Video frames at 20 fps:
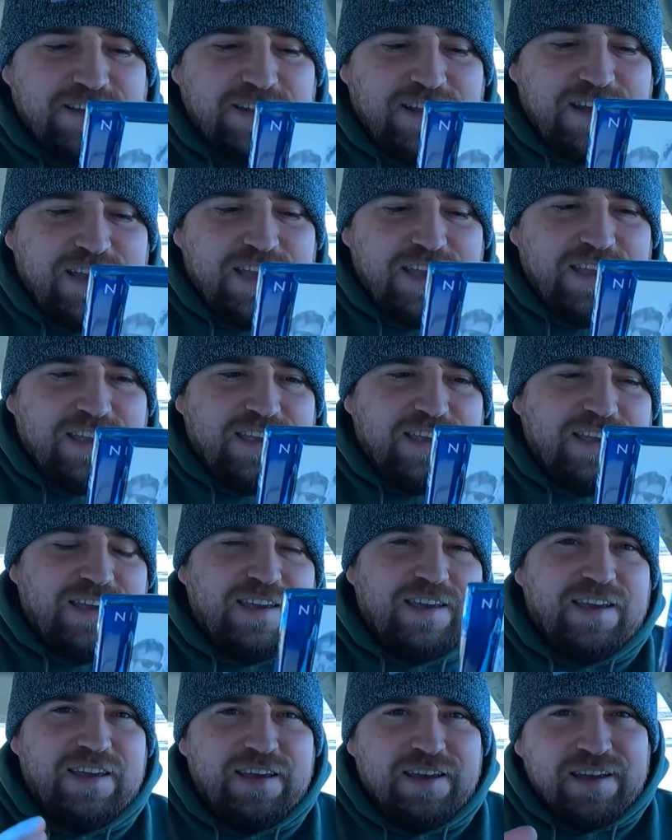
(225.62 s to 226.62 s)

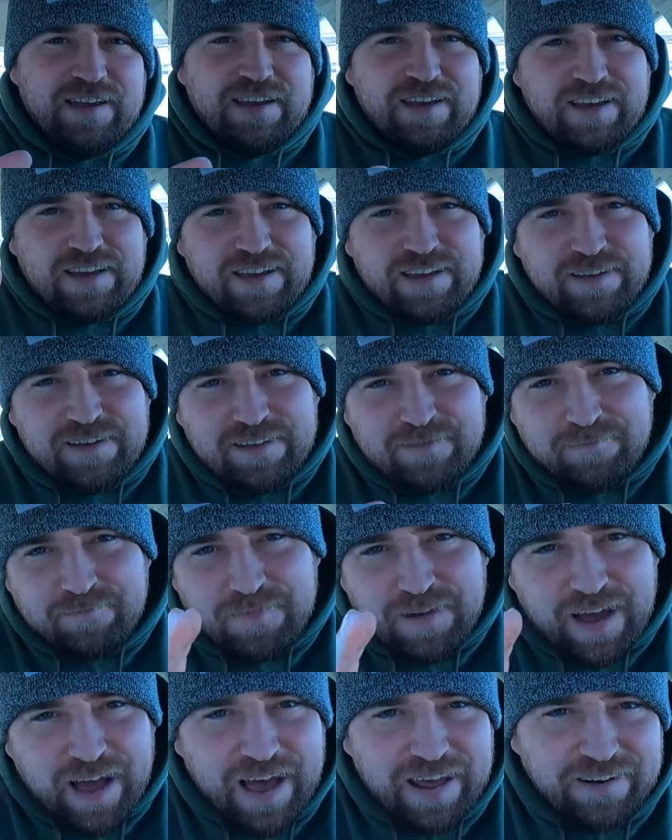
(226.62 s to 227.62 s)
like,
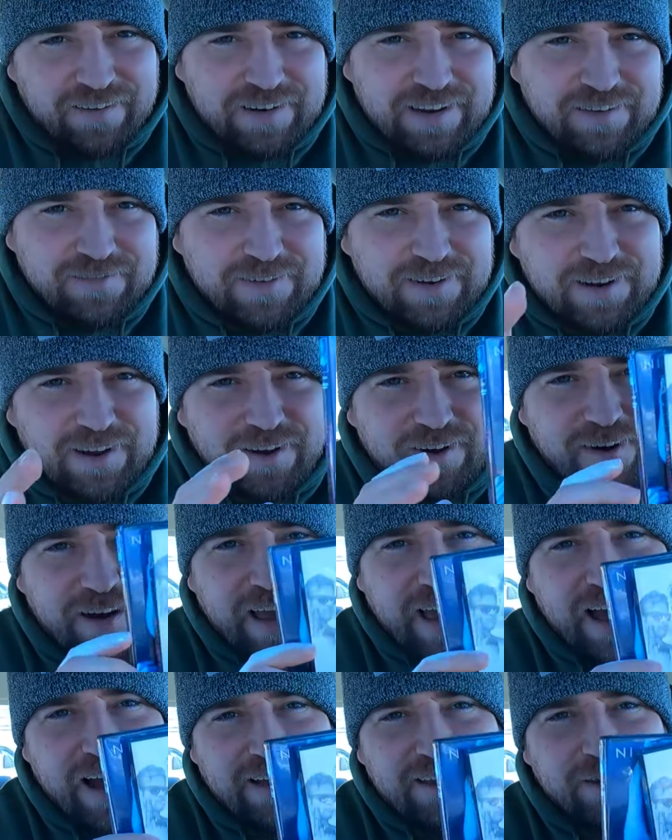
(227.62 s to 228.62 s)
I don't even know
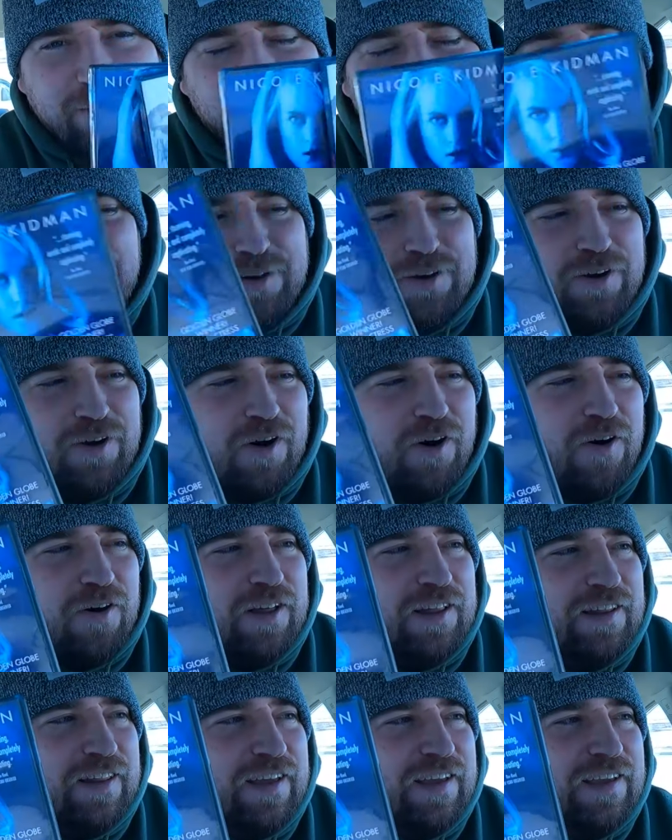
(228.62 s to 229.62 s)
how you would
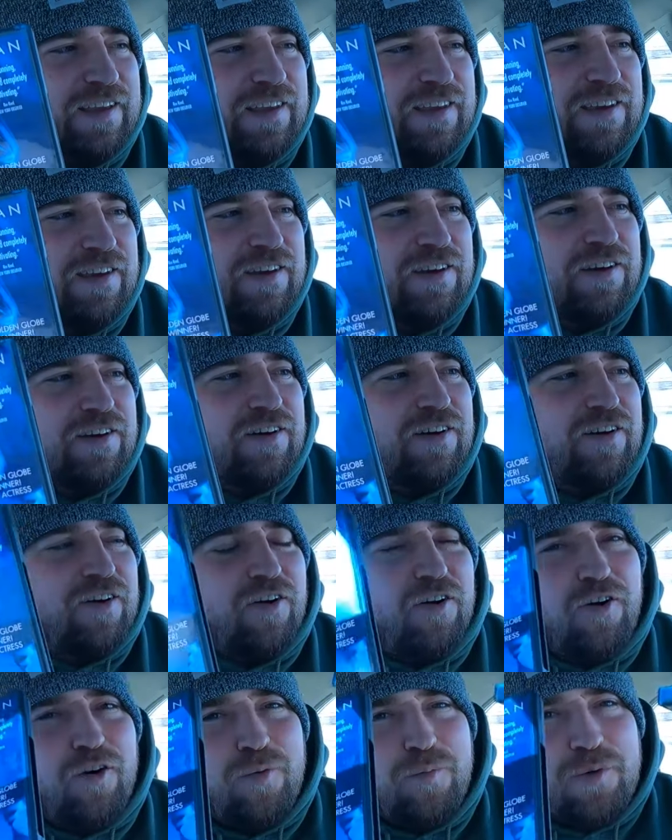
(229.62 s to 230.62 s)
call it, like
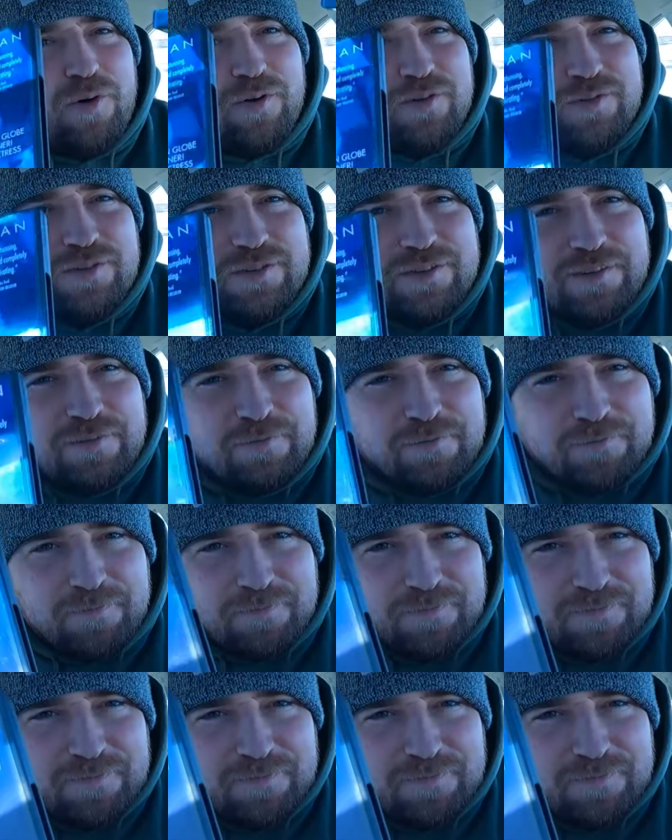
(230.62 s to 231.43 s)
almost